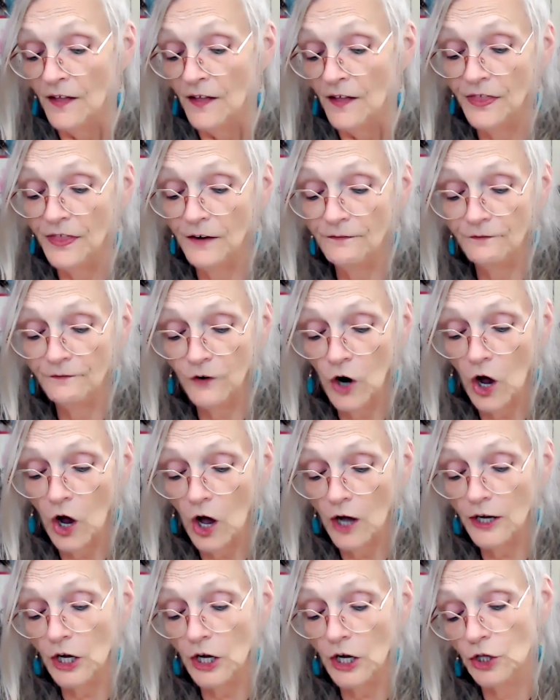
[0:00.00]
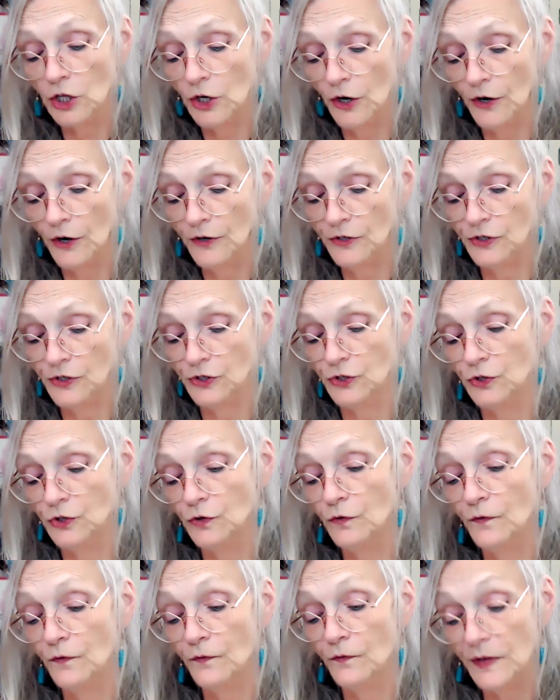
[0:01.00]
The frog learns
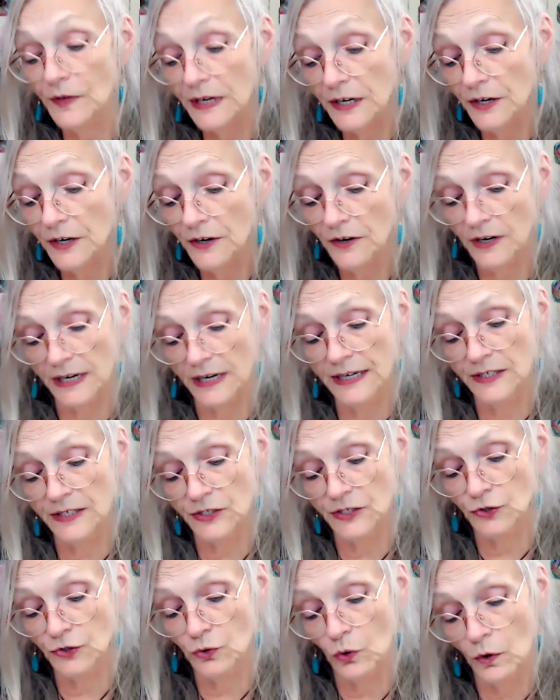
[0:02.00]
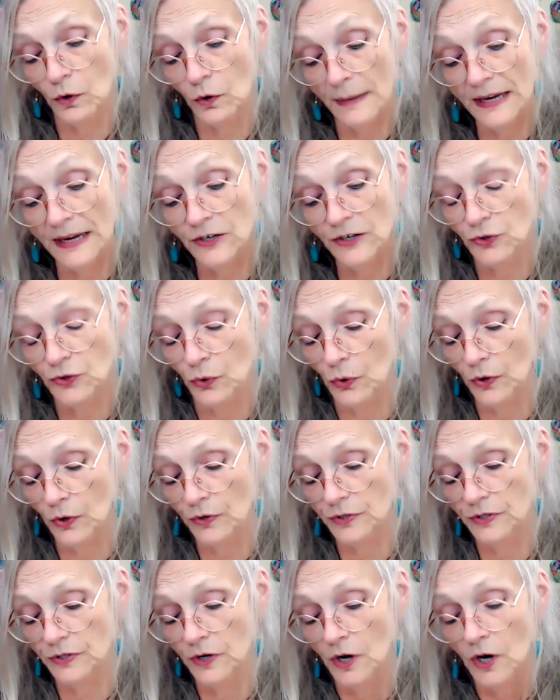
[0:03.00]
to fear its
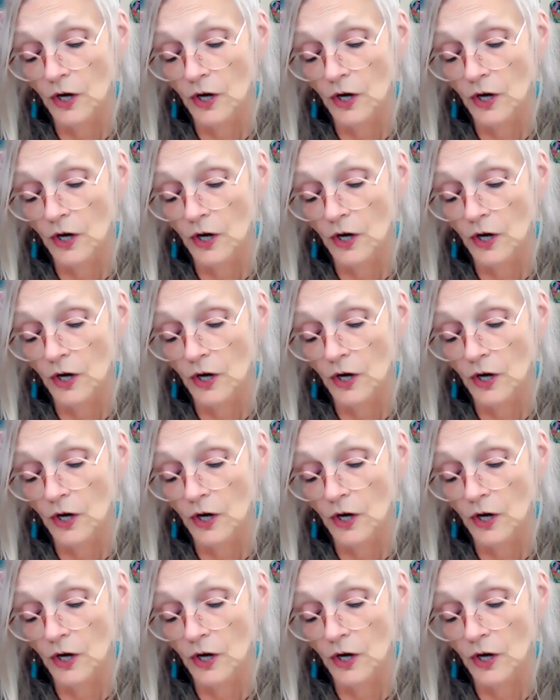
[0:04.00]
tormentors,